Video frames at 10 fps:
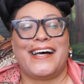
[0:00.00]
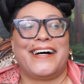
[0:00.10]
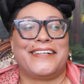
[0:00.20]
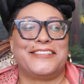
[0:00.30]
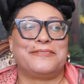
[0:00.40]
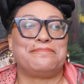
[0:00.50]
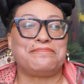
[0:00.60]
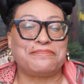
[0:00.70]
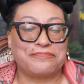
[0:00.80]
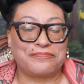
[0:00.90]

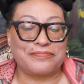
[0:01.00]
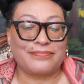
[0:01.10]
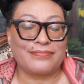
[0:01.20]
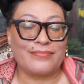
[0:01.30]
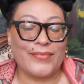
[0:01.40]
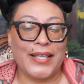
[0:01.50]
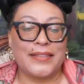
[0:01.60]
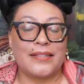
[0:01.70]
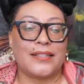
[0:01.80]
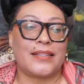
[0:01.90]
I
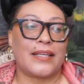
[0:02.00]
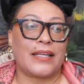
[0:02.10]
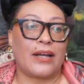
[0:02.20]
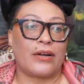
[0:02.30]
think that they